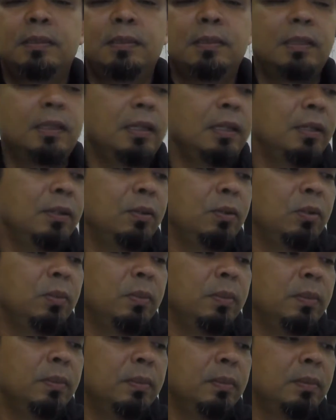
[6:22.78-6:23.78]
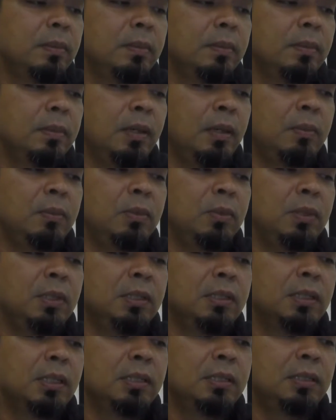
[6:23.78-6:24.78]
I hope I'm doing
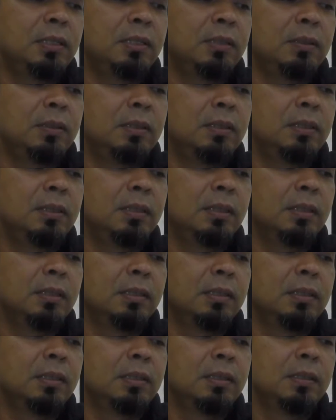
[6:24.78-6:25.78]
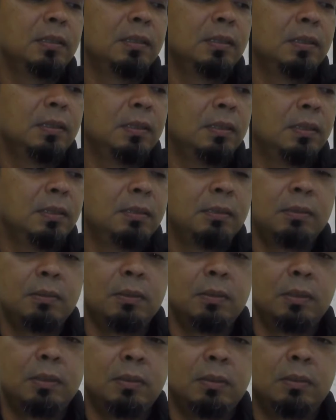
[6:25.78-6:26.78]
justice to this thing.
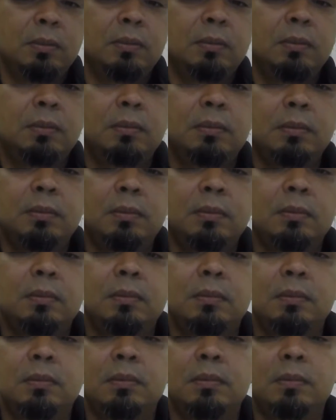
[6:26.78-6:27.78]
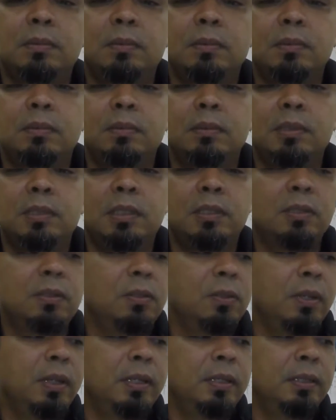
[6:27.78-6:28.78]
Oh shoot. These are the
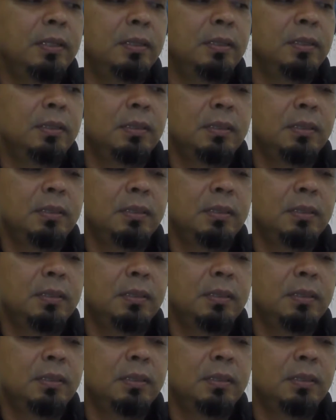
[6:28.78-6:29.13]
door handles.